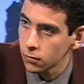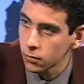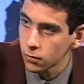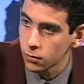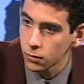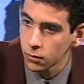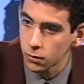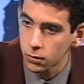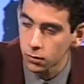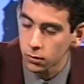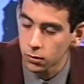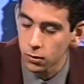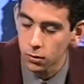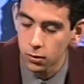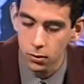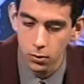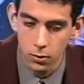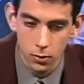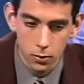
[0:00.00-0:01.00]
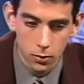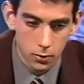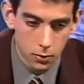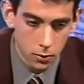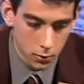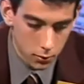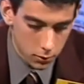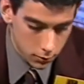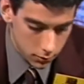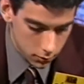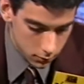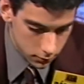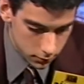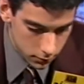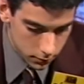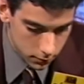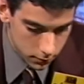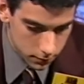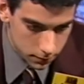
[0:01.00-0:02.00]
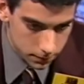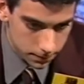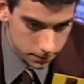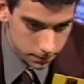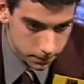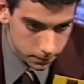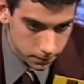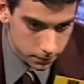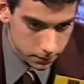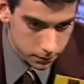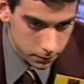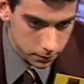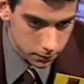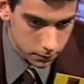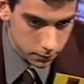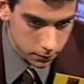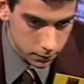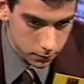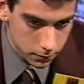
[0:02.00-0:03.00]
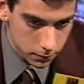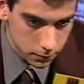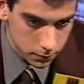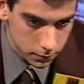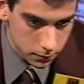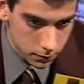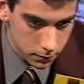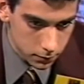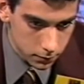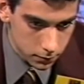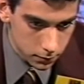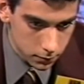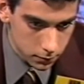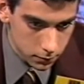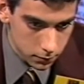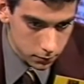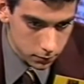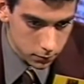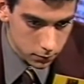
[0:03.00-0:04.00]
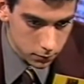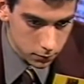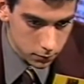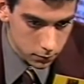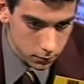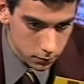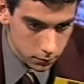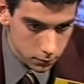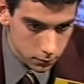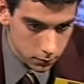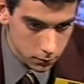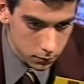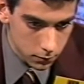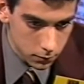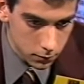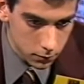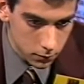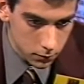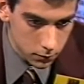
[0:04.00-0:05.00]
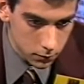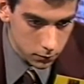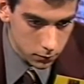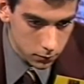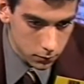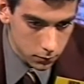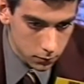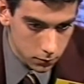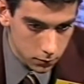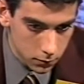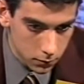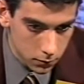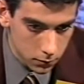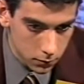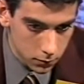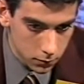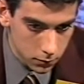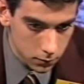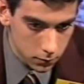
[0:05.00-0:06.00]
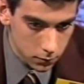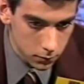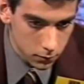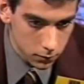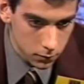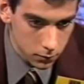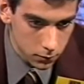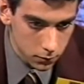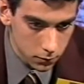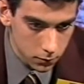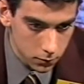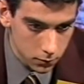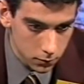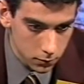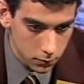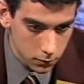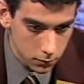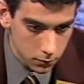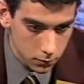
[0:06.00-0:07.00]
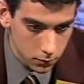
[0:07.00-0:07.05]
Nothing is said.